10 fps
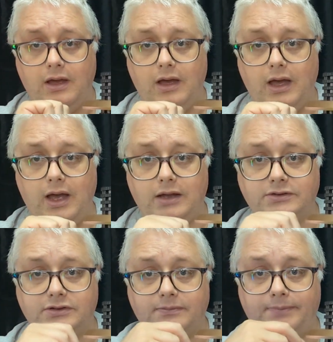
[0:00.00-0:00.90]

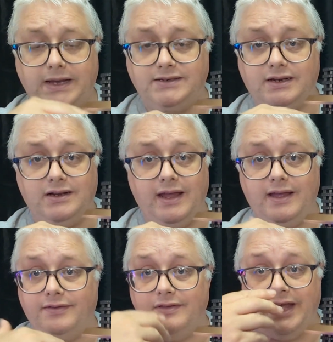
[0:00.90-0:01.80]
and
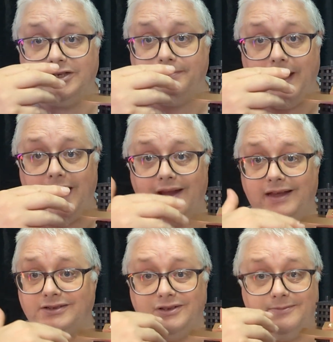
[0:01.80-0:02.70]
basically the next pack
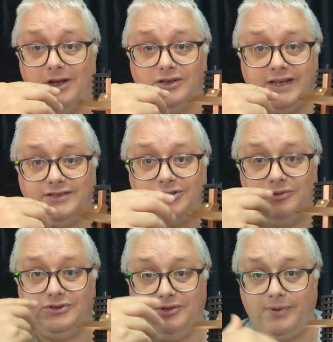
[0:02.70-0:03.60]
is going to be
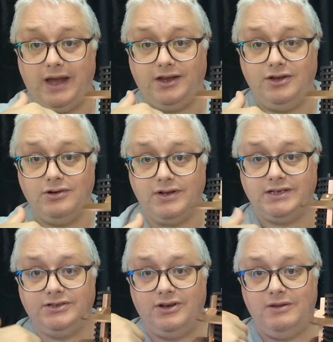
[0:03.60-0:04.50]
identical to the pack you got
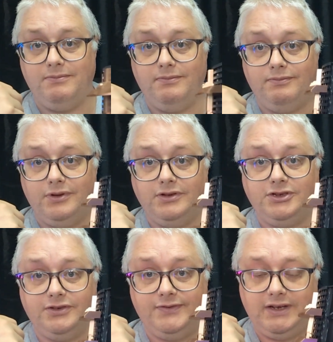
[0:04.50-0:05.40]
this time, but
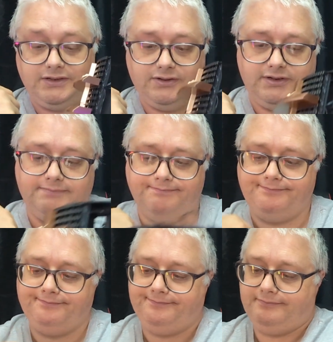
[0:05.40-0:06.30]
just for that side.
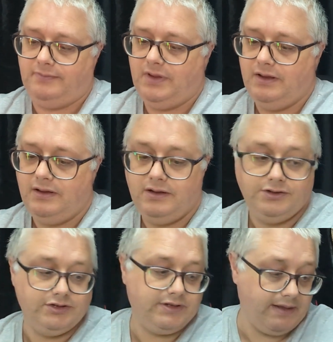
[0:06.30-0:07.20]

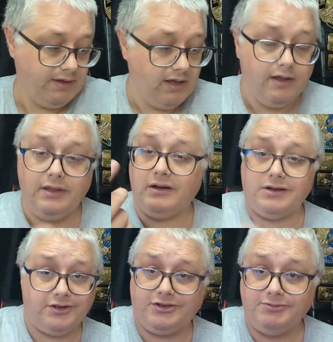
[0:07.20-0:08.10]
Just there. Now I'm
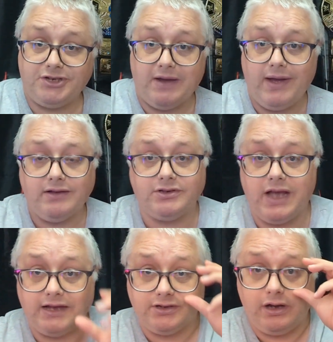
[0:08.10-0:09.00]
going to do some shout outs,
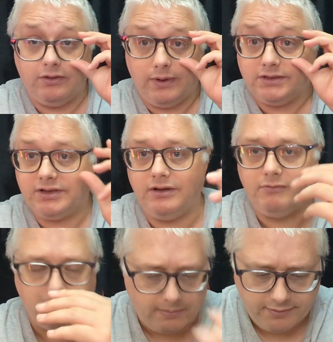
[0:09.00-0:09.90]
as I always do.
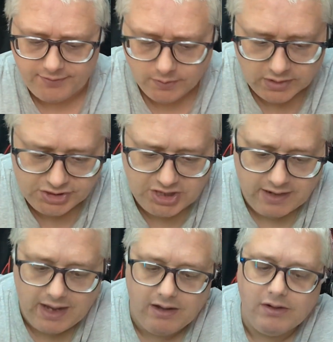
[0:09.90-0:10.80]
Remember, if you want a
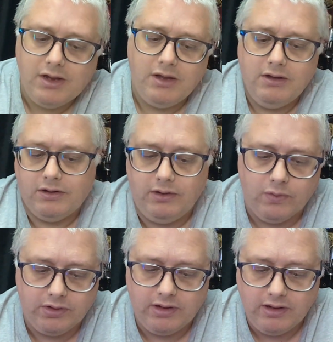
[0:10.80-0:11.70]
shout out or you
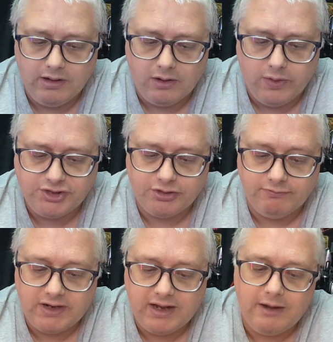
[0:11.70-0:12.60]
want a
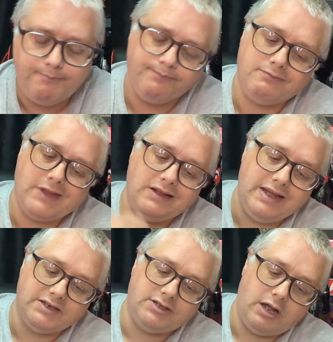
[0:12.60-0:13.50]
question read out,
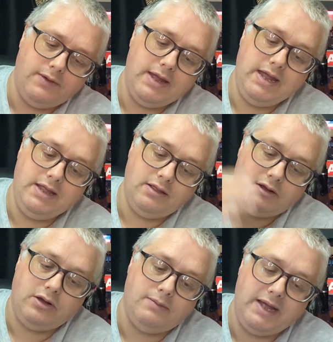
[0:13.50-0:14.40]
let us know in the
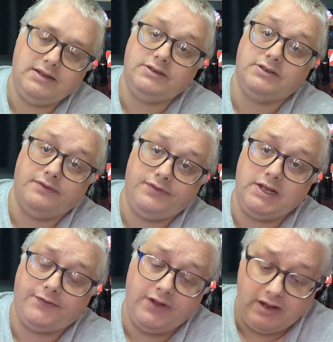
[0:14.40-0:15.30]
comments of
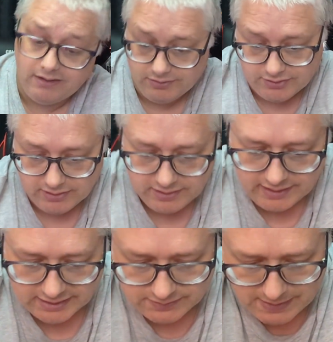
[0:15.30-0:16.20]
this video and I'll do it in the
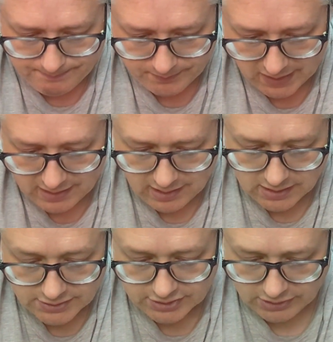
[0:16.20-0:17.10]
next one.
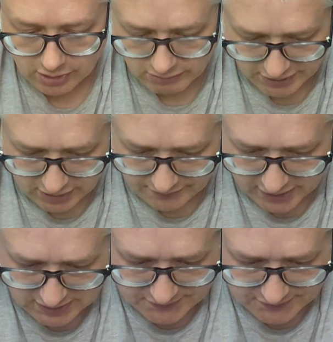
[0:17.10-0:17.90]
So the Horror Universe,